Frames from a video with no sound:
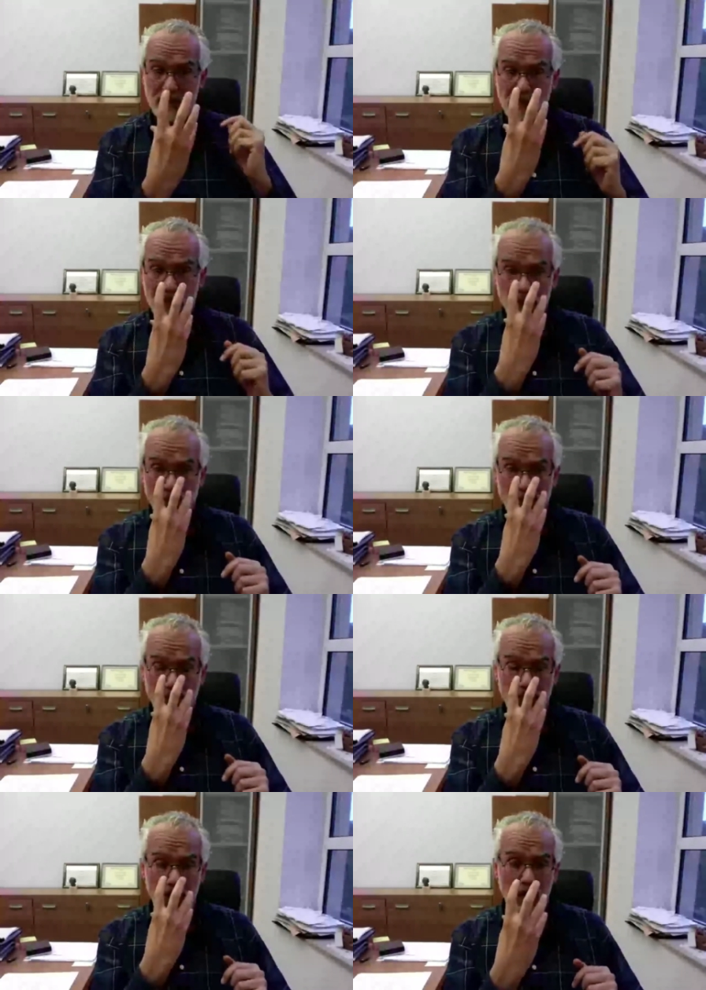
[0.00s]
kind of
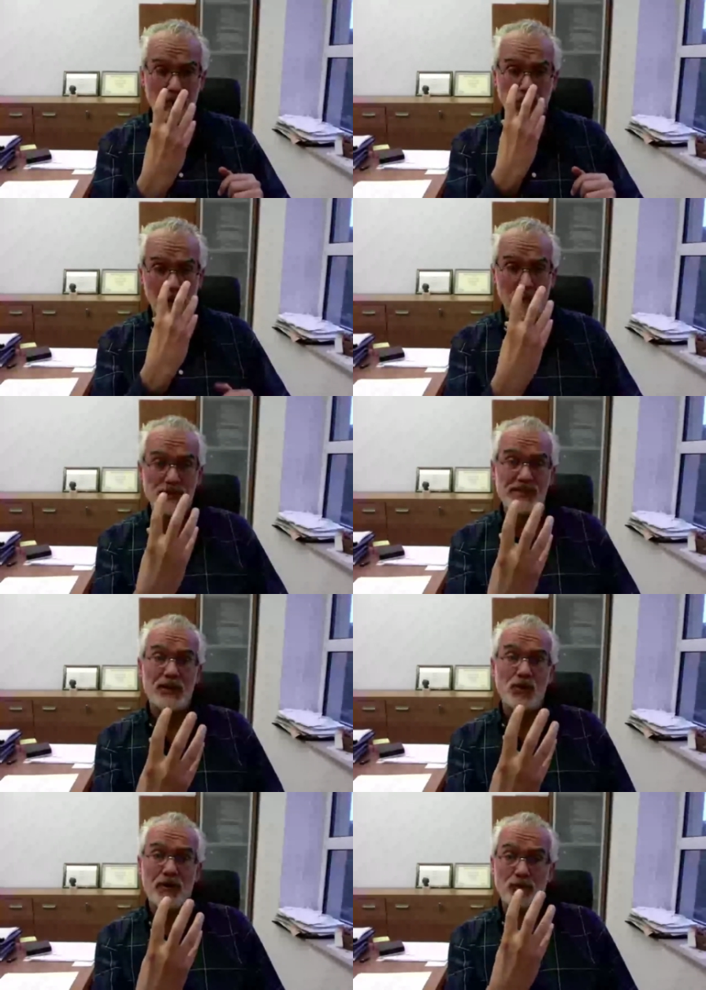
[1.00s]
bulbous and
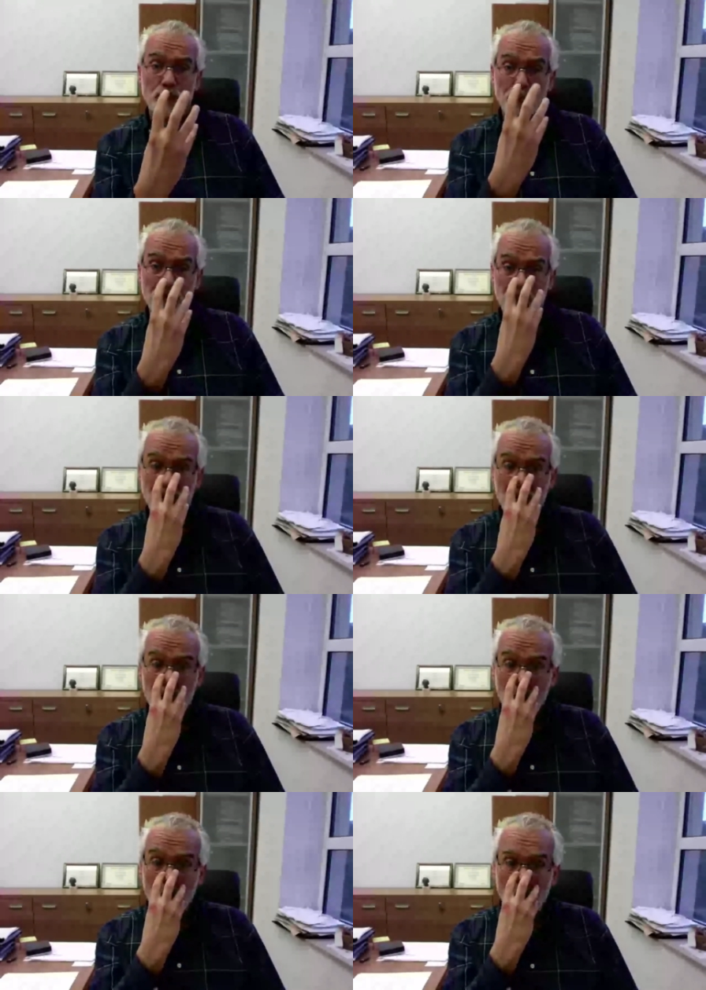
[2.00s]
you have to put it
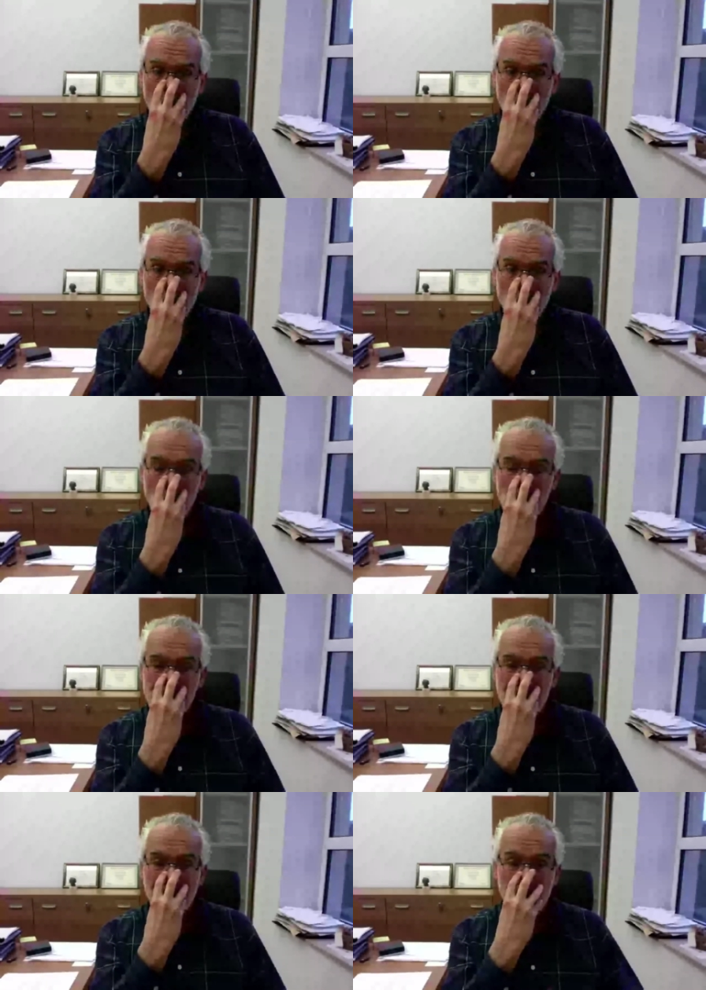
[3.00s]
on your nose
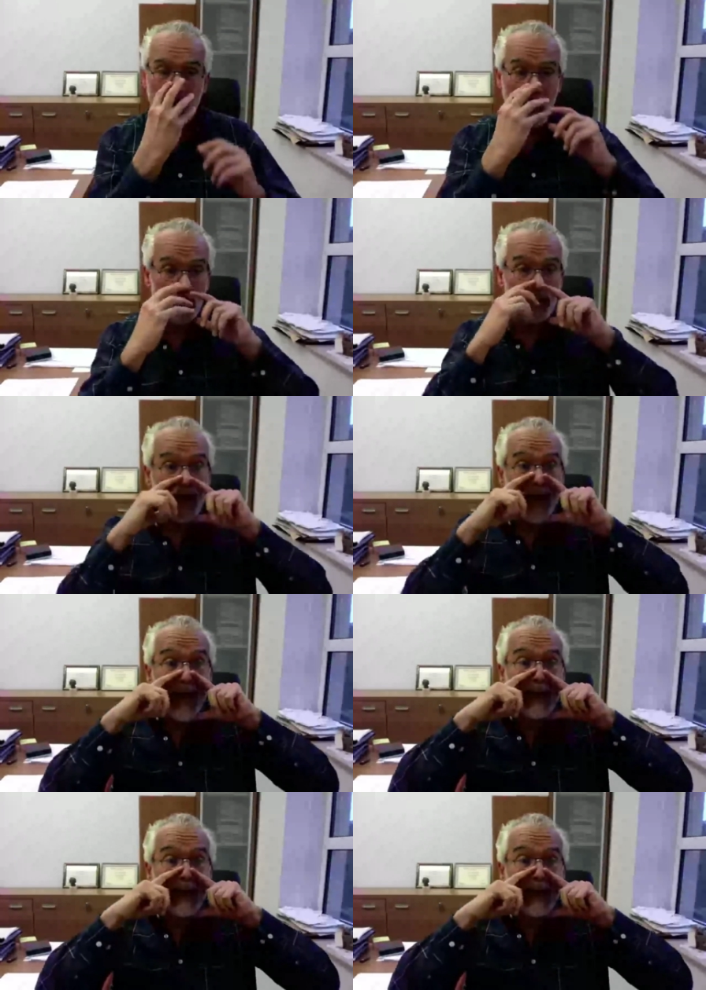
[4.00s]
and mouth, and